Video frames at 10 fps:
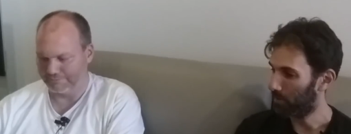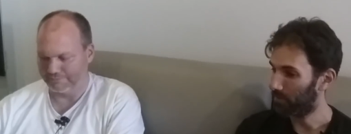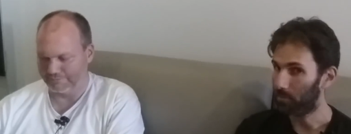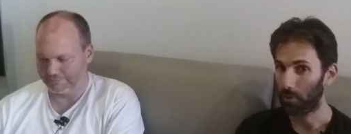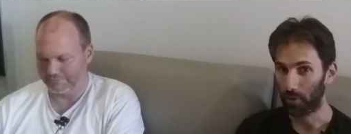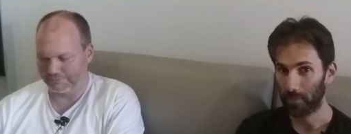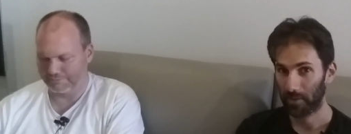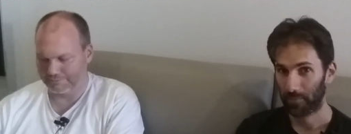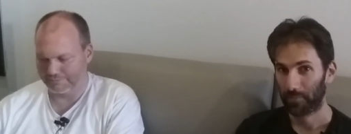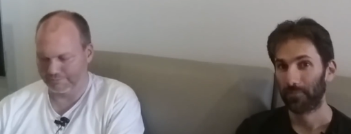Speaker 1: is
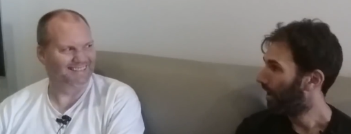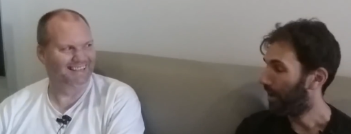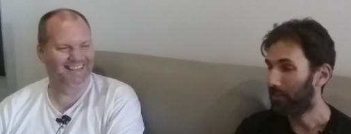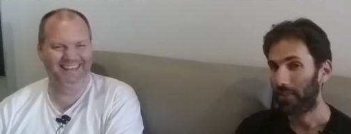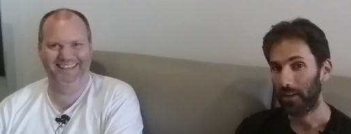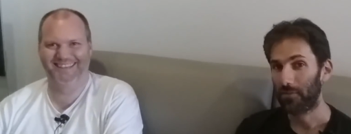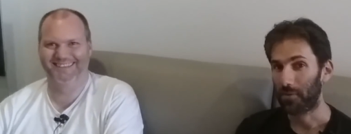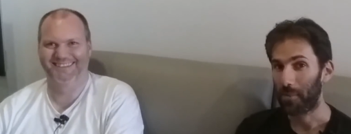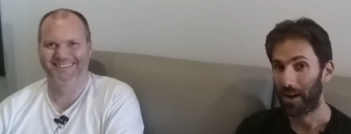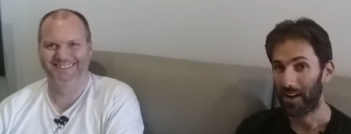employment, and the theme
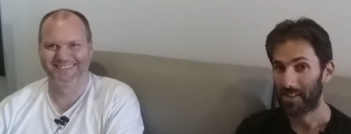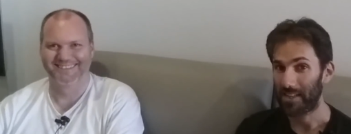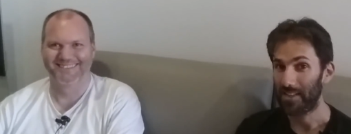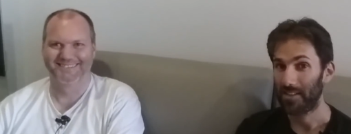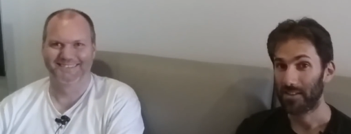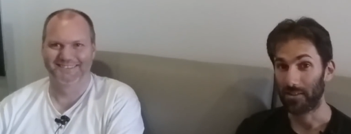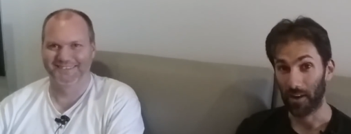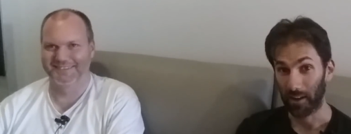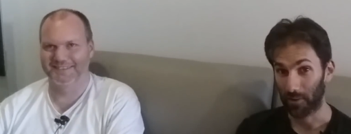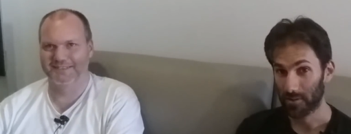for March is
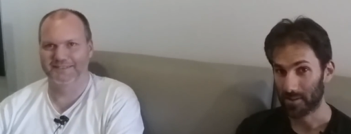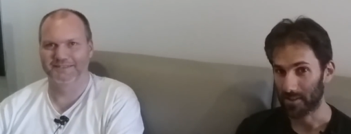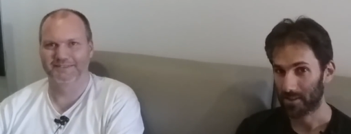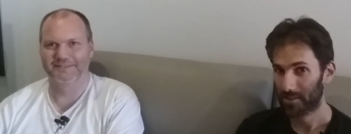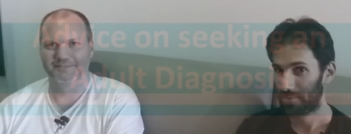diagnosis.